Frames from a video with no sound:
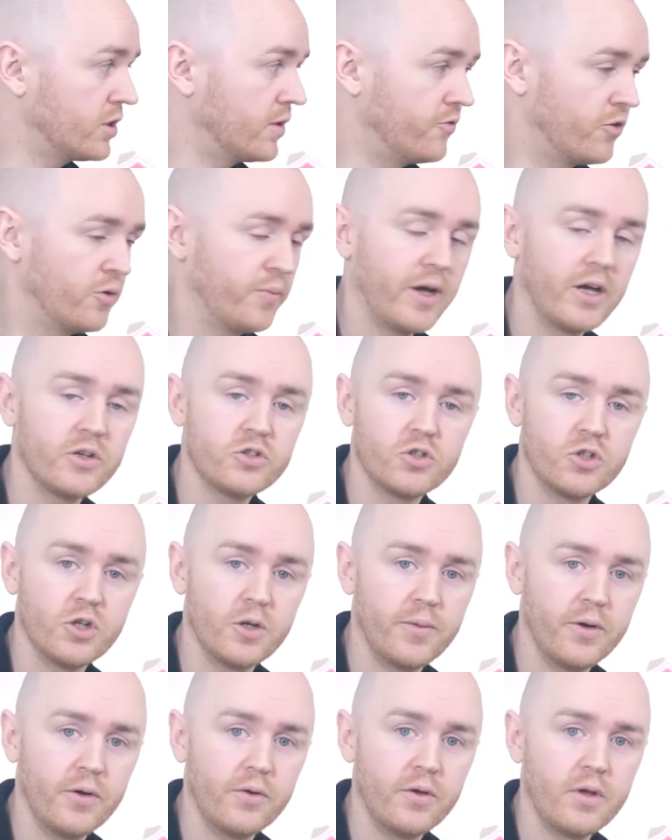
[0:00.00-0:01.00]
I'm very passionate
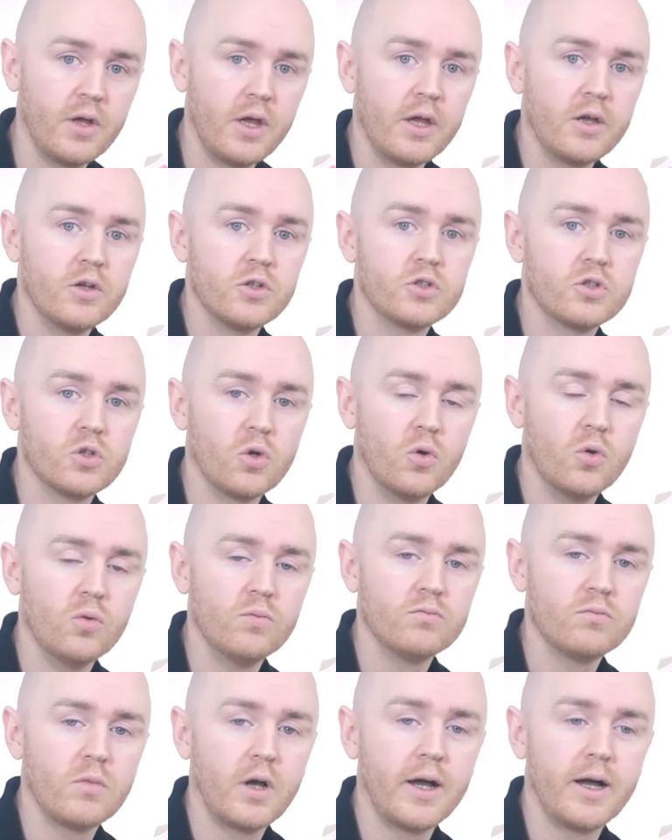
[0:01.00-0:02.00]
about. So
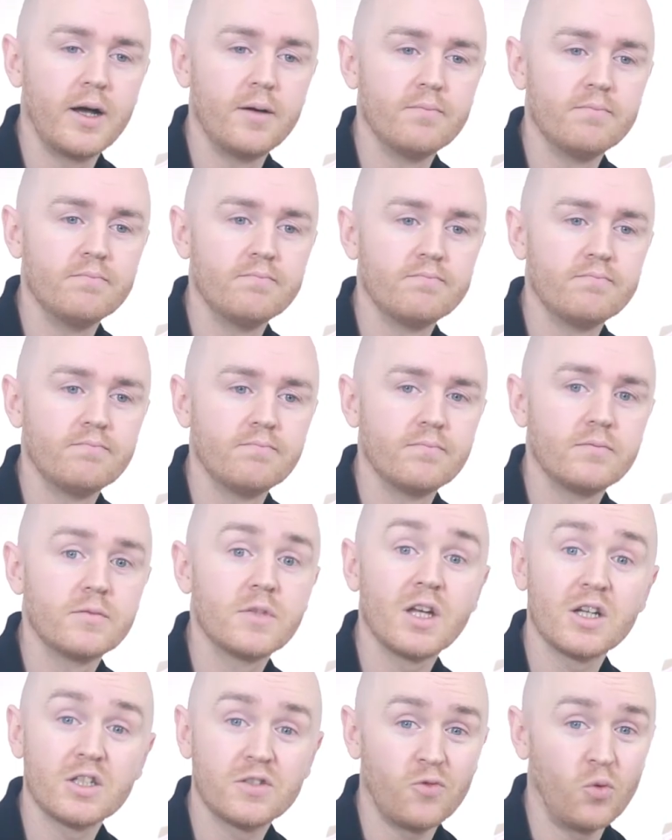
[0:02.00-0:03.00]

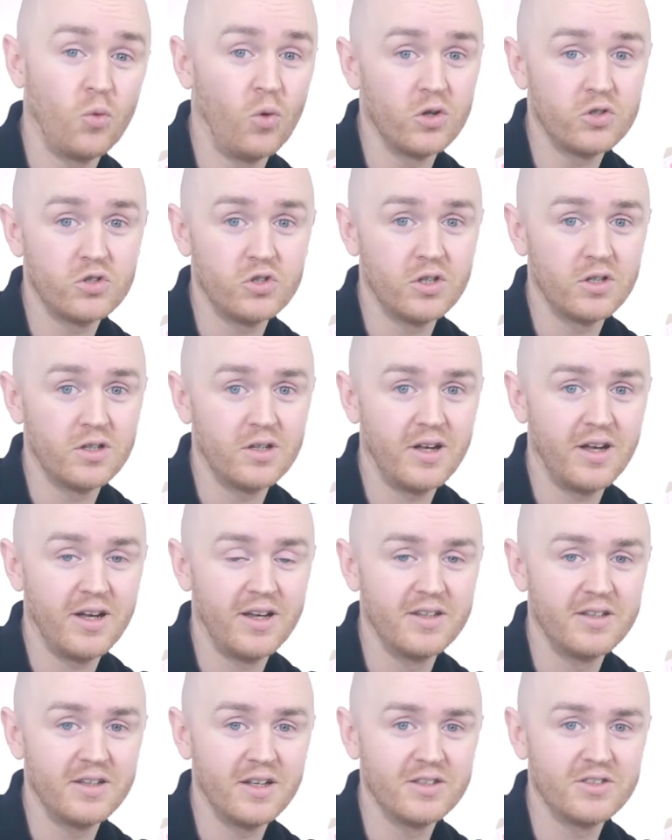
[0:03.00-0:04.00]
thanks for watching,
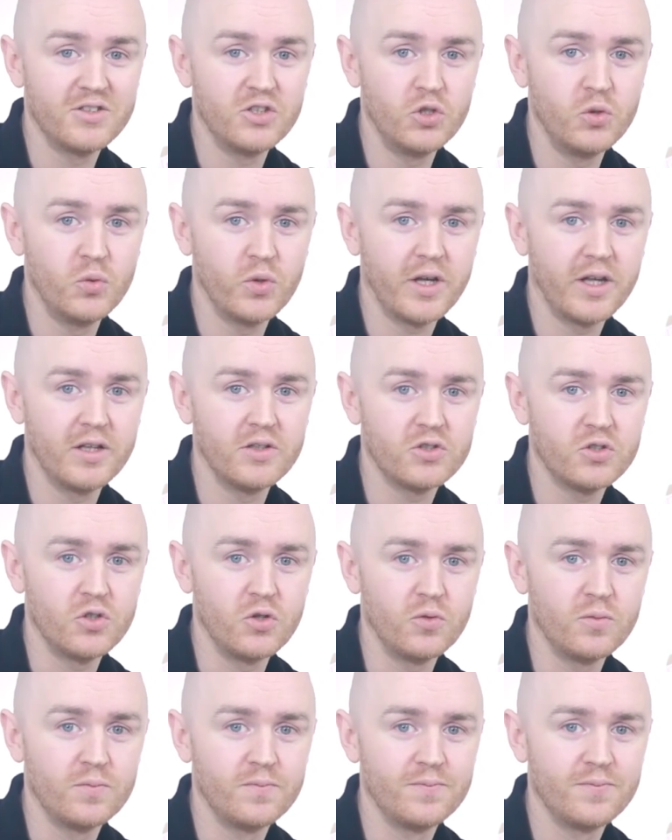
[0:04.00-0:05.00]
and I'll see you again soon.
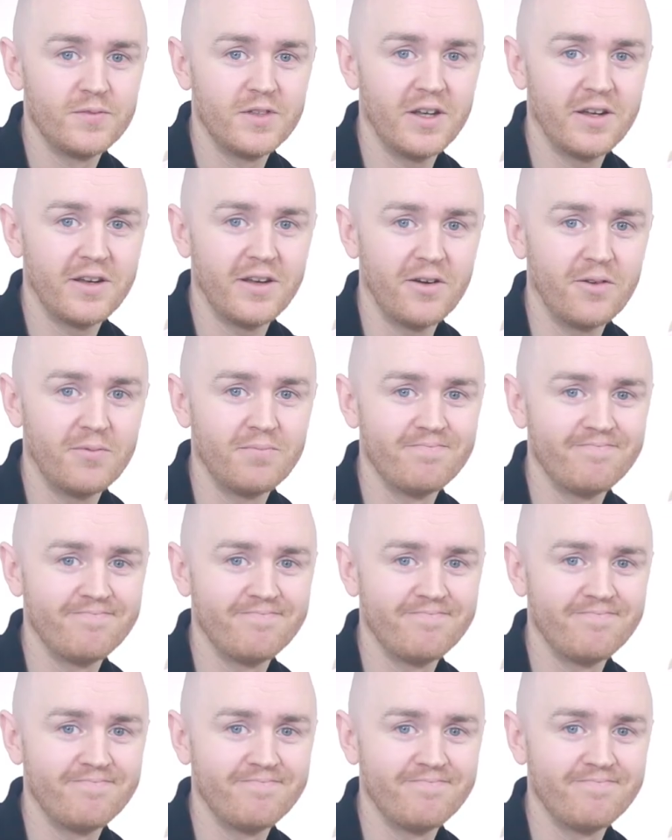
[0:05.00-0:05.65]
Take care.